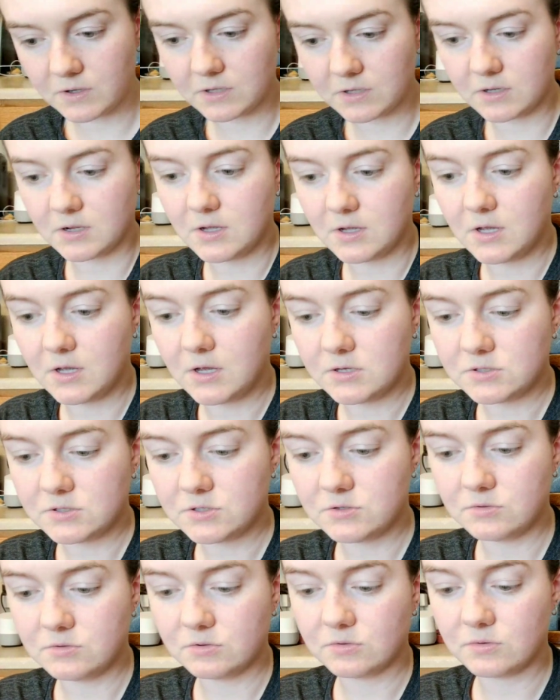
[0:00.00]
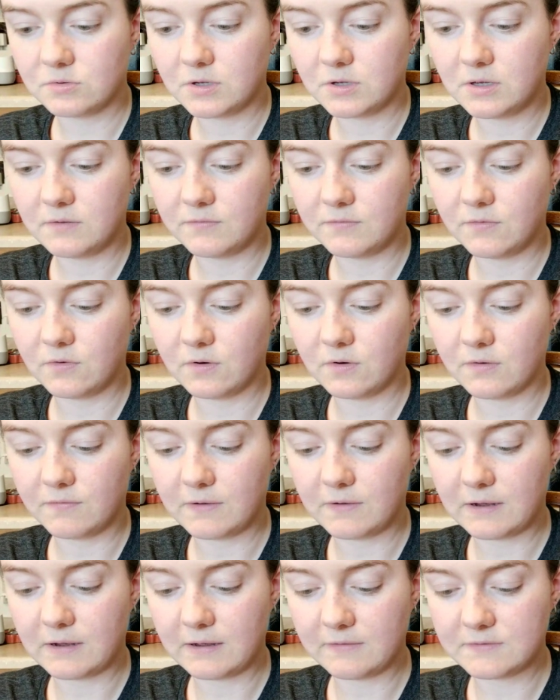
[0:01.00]
1, 2, 3, 4,
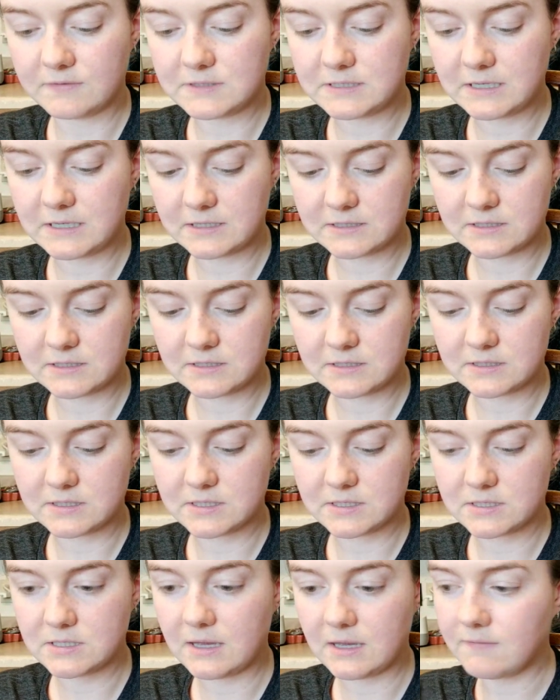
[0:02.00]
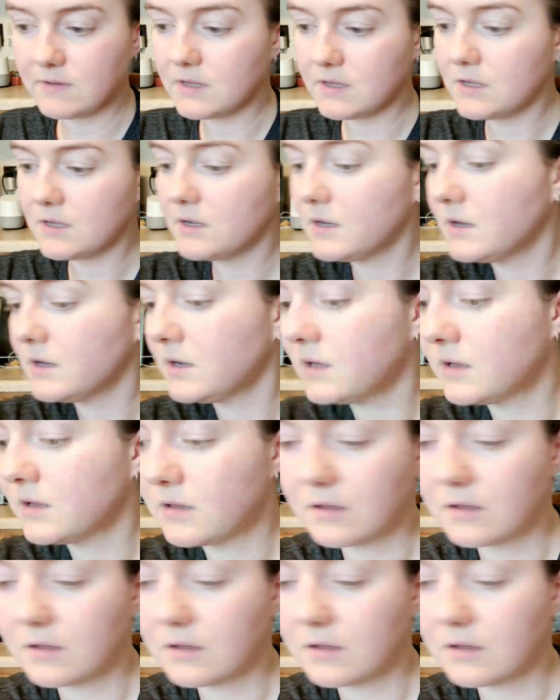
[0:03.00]
5, 6, 7.